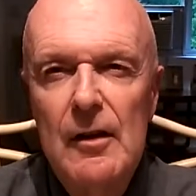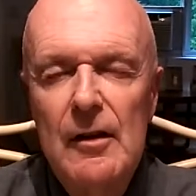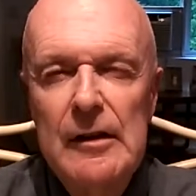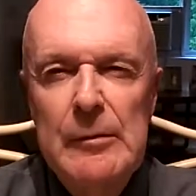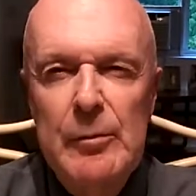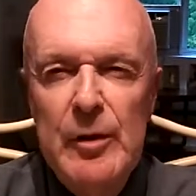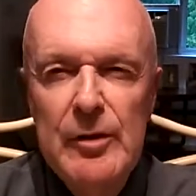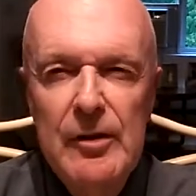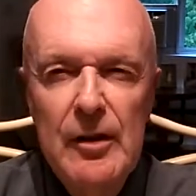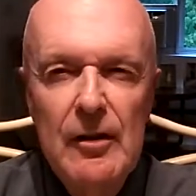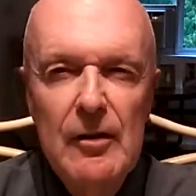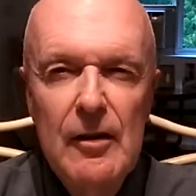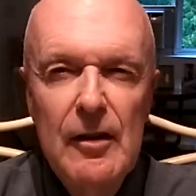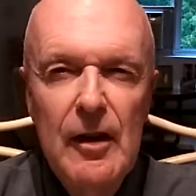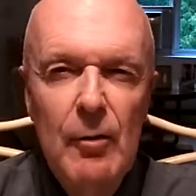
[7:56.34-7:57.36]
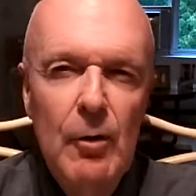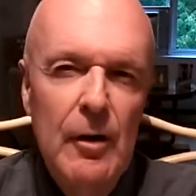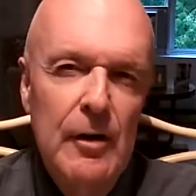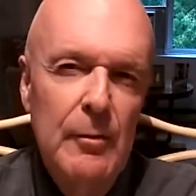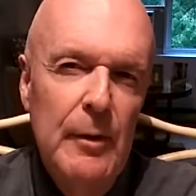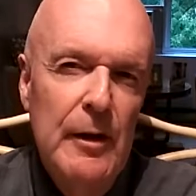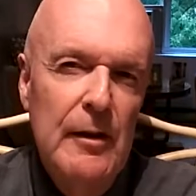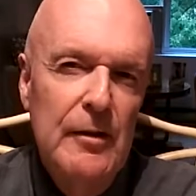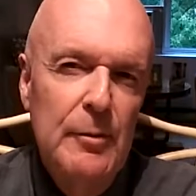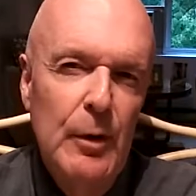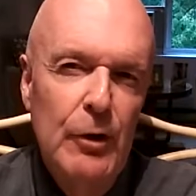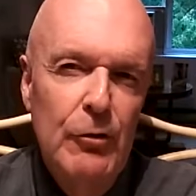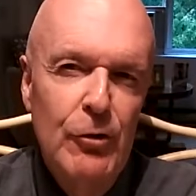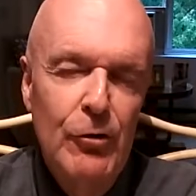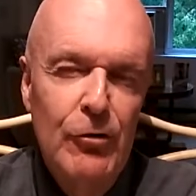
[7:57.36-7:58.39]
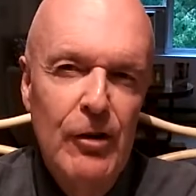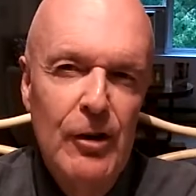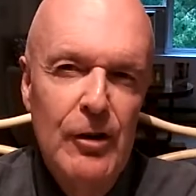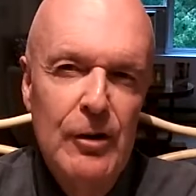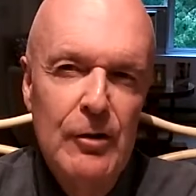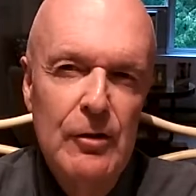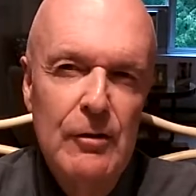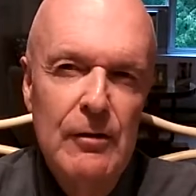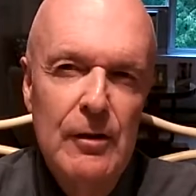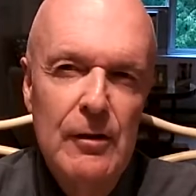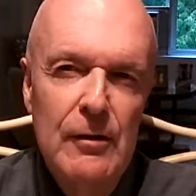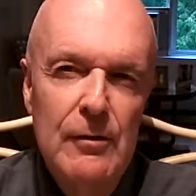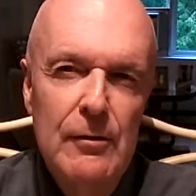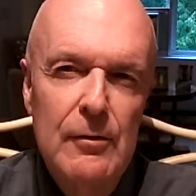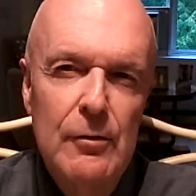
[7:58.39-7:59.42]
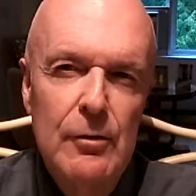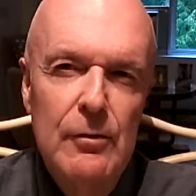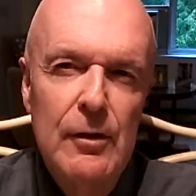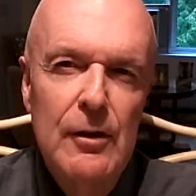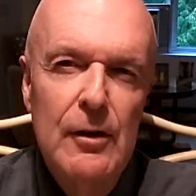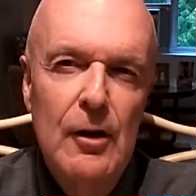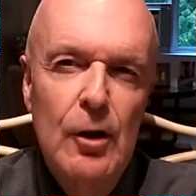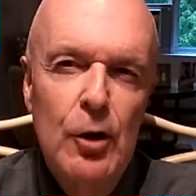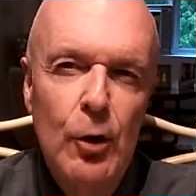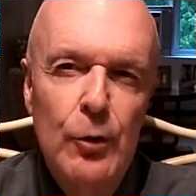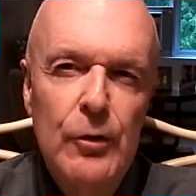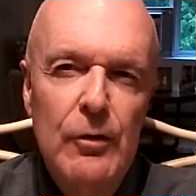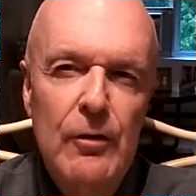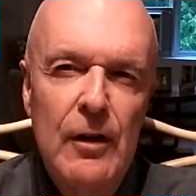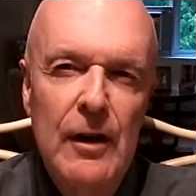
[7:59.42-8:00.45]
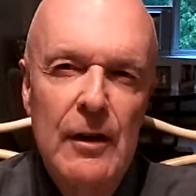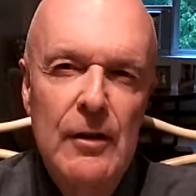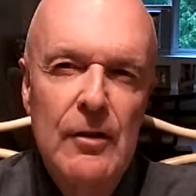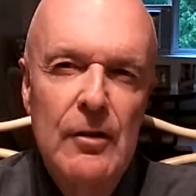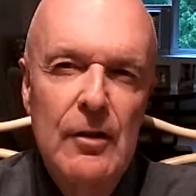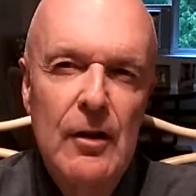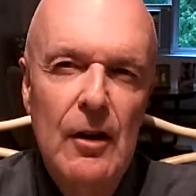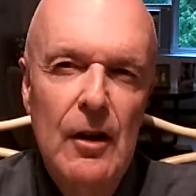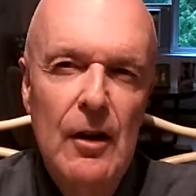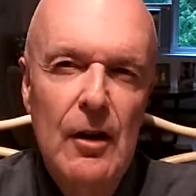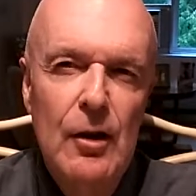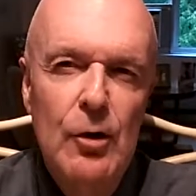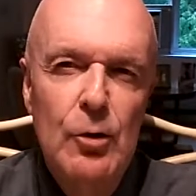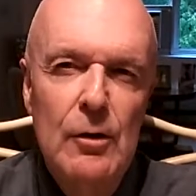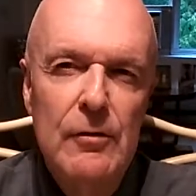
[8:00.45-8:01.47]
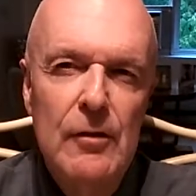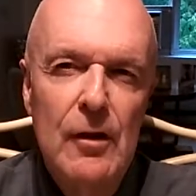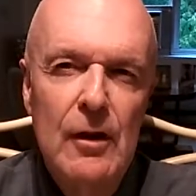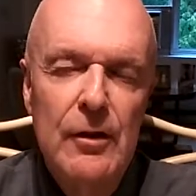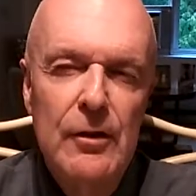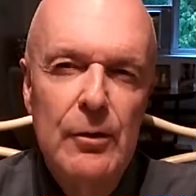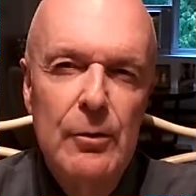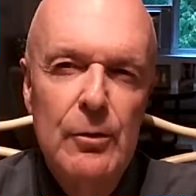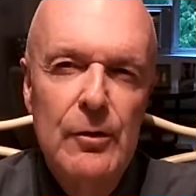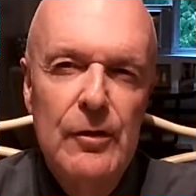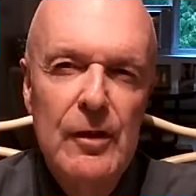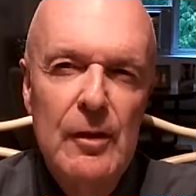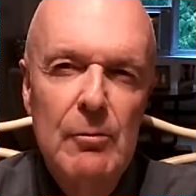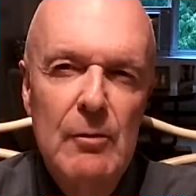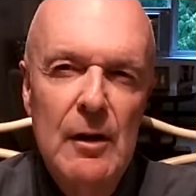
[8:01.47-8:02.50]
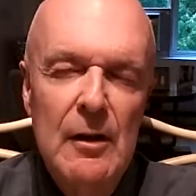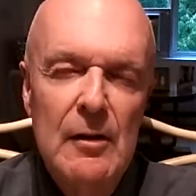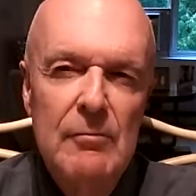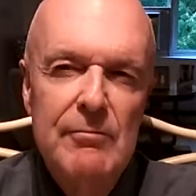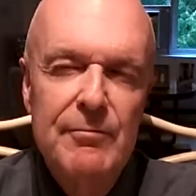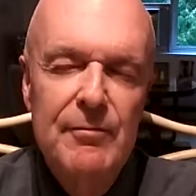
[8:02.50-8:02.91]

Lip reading: In particular, I want to make a special shout out to two very close friends who have gone through some